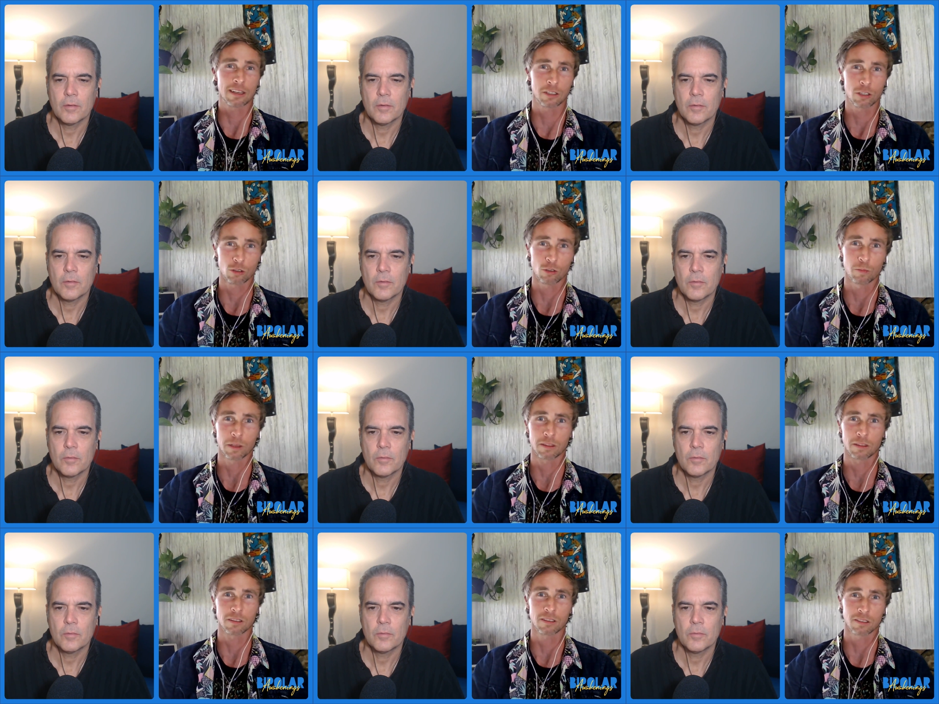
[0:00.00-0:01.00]
Speaker 1: too, but the
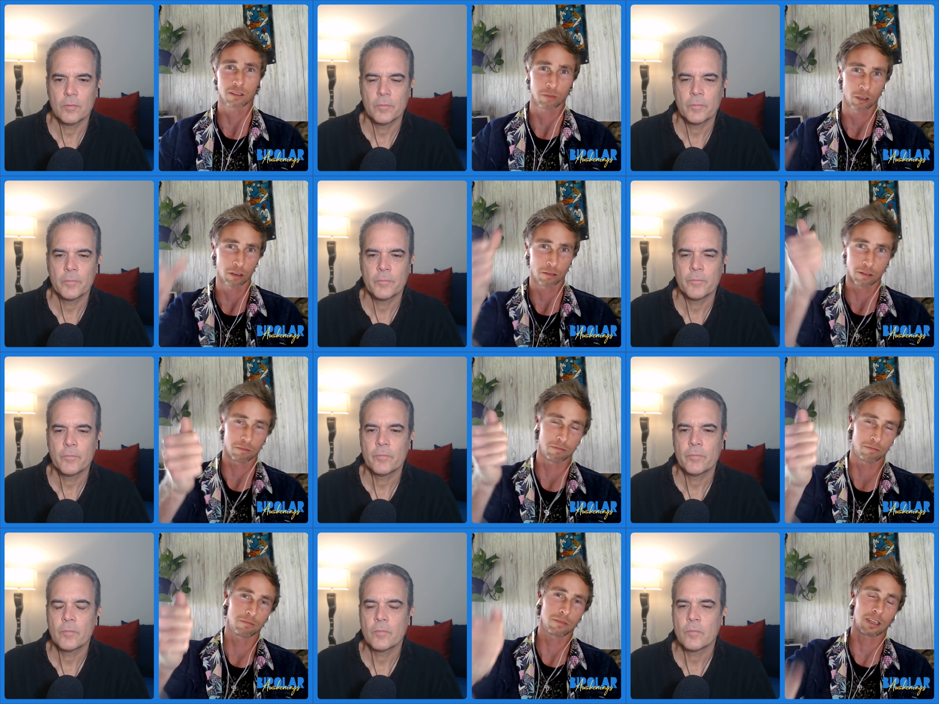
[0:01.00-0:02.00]
system got the
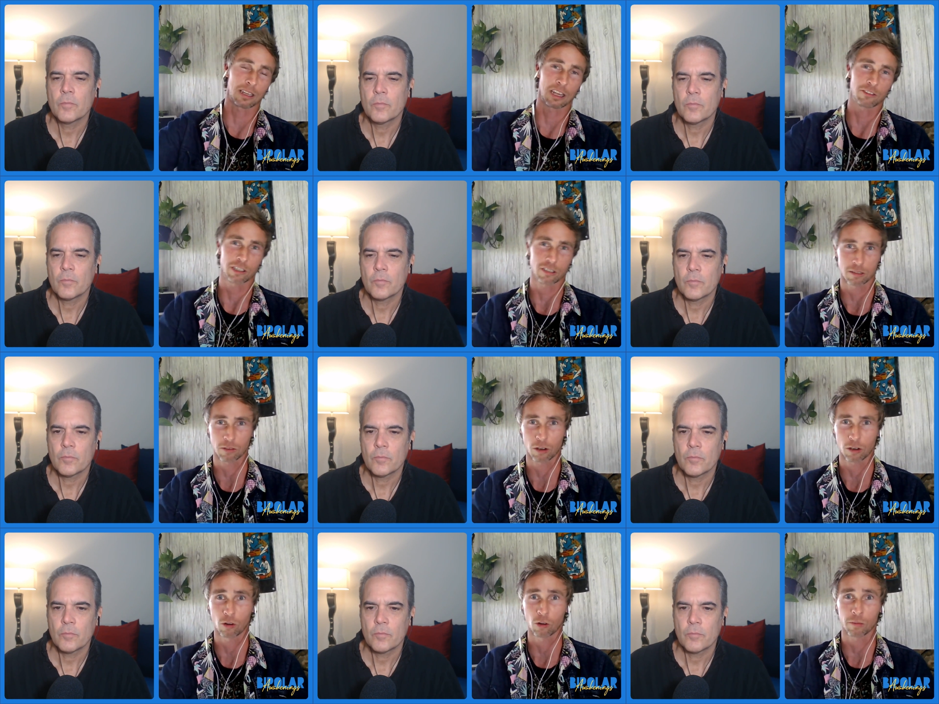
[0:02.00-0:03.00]
psychiatric system got a
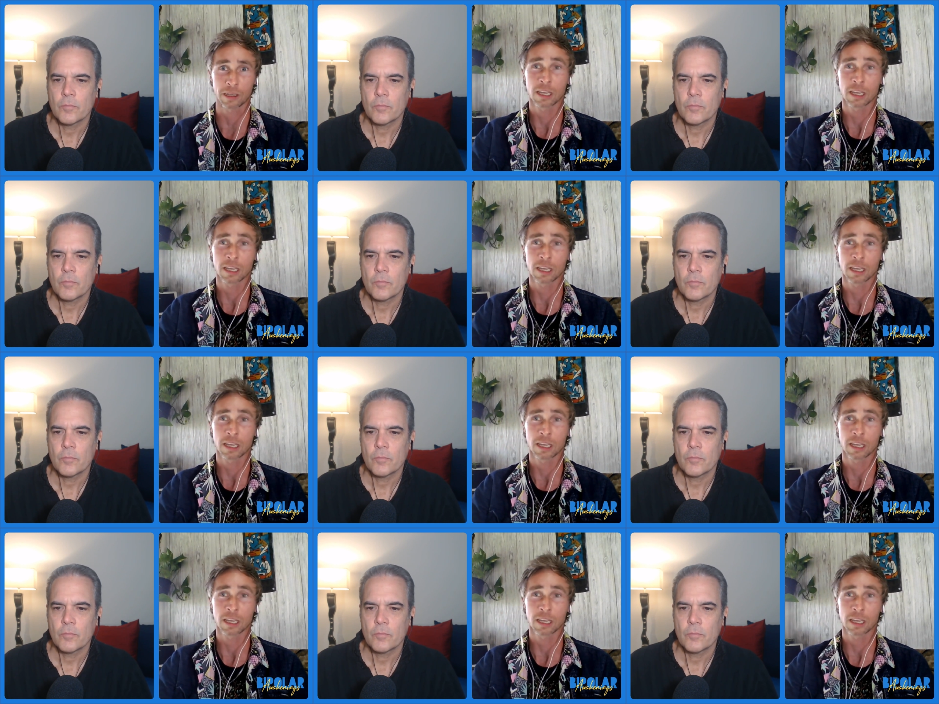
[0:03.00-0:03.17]
hold of me.